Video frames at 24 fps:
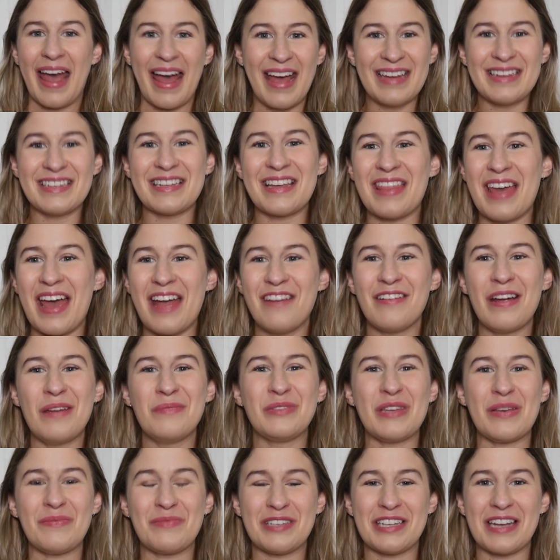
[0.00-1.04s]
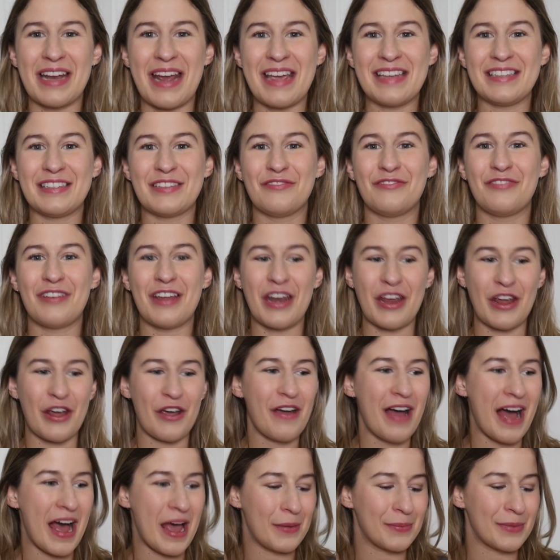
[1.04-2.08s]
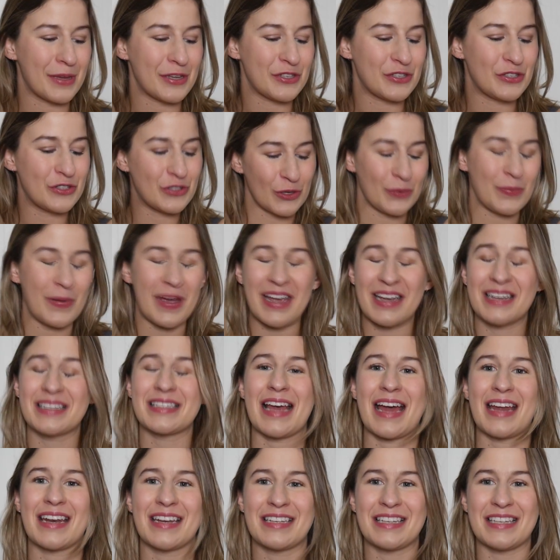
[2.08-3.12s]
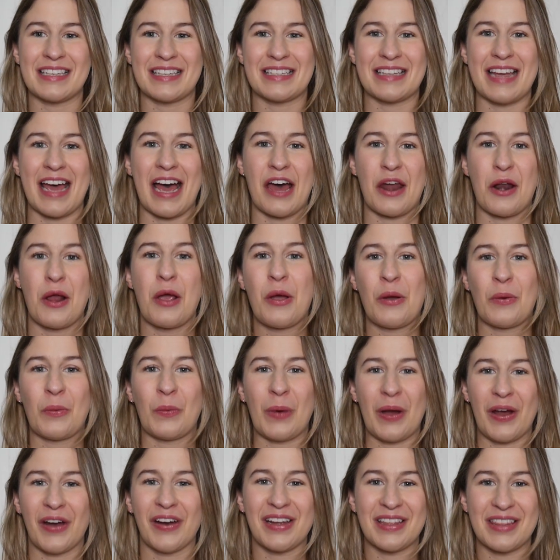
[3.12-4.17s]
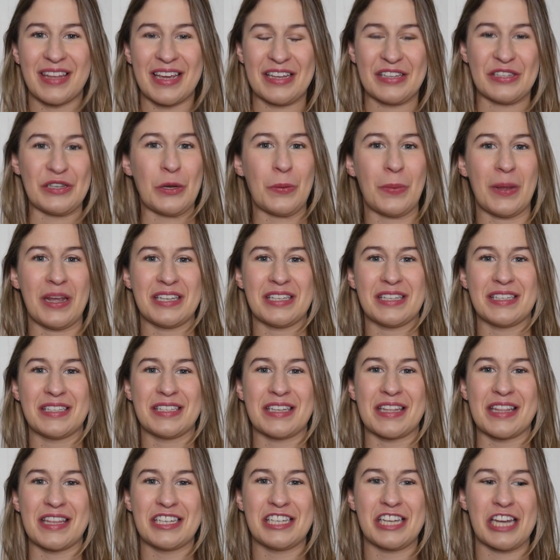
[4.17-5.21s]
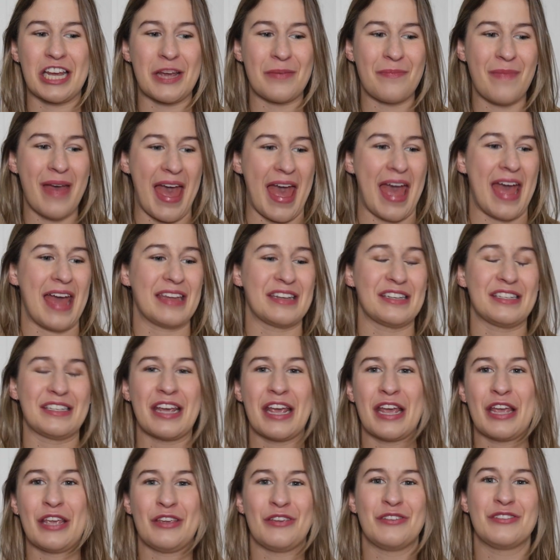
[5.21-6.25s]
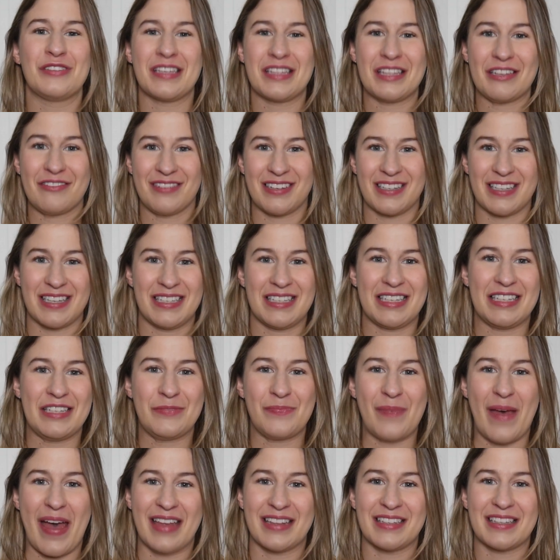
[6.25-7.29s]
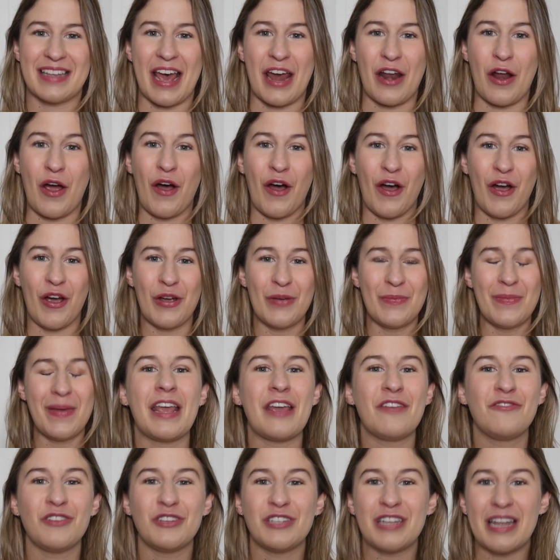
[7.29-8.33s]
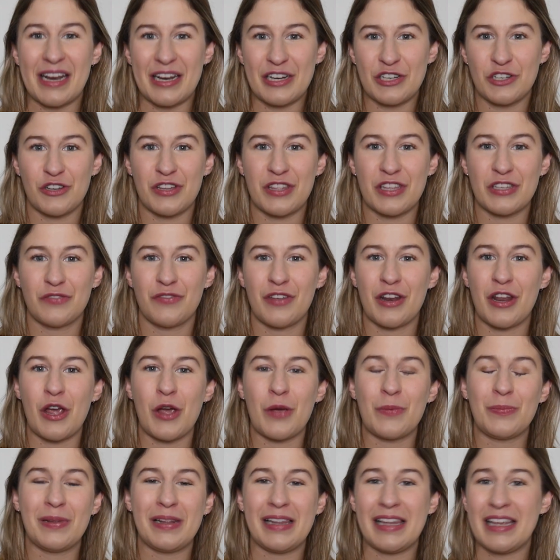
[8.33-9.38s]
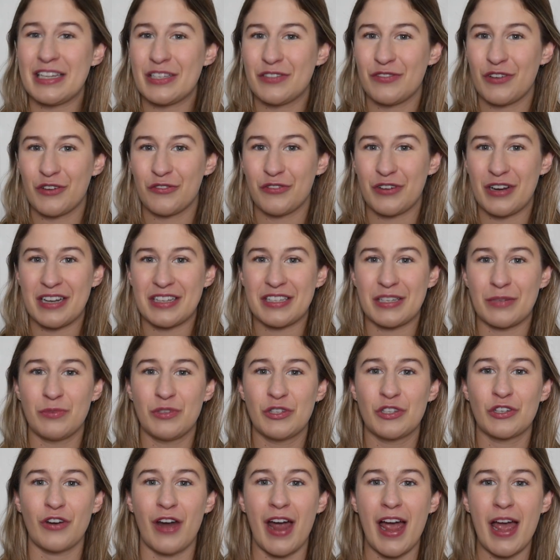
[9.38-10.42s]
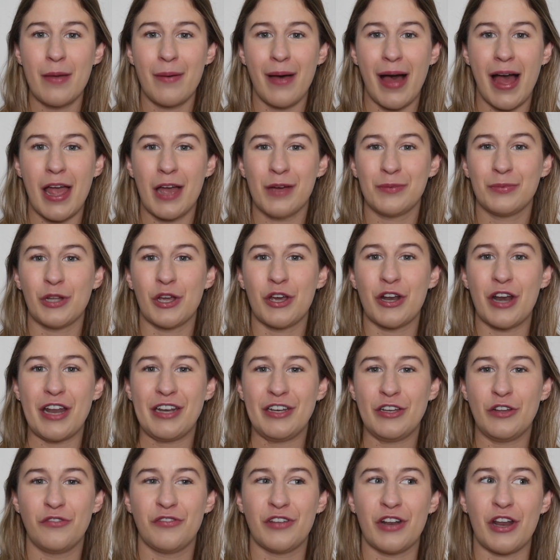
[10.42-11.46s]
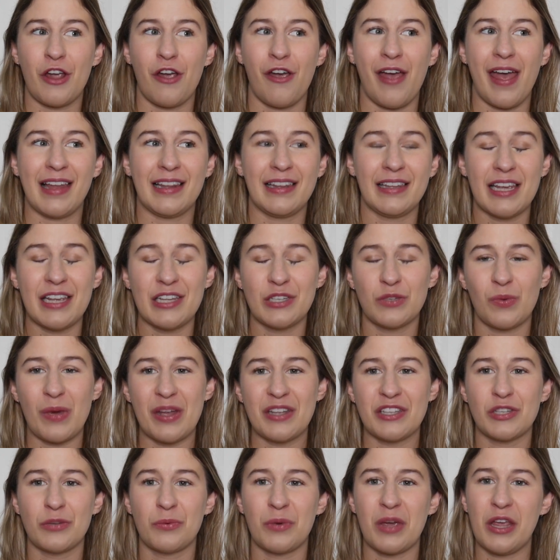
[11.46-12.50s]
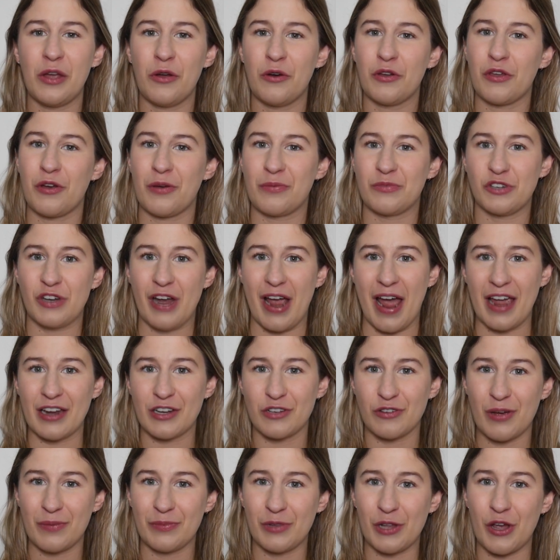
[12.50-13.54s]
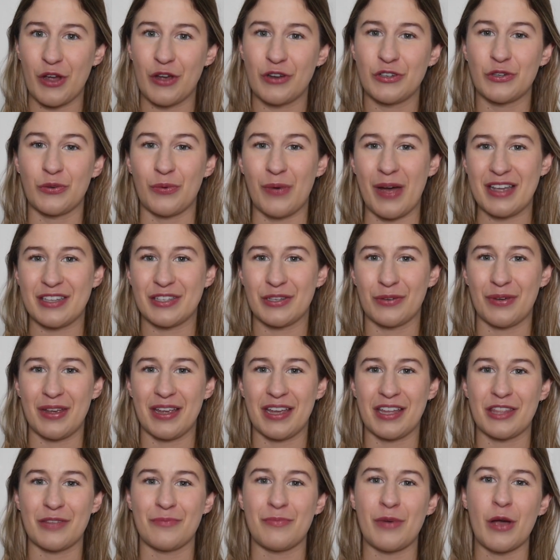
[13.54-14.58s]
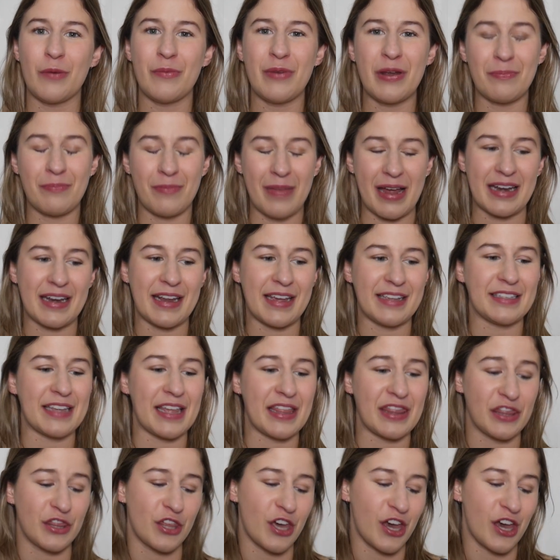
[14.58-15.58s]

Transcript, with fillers: And that wraps up today's video. I'm super excited to start wearing these new pieces to the gym and using the resistance bands at home. If you did enjoy this video, please feel free to subscribe. I upload a new video at least once a week, although I'm trying to upload twice a week at the moment, Mondays and